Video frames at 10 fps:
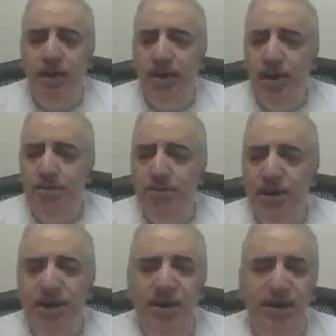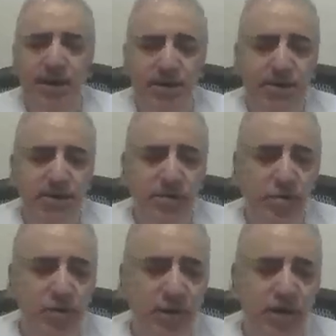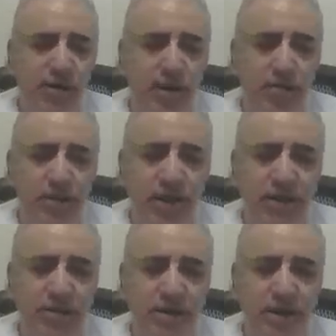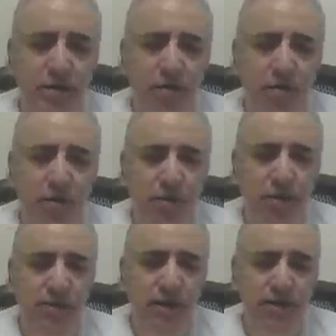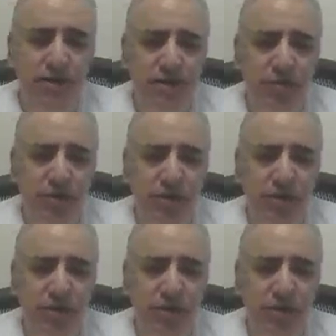mailing list, so you'll get updates and tutorials like this one,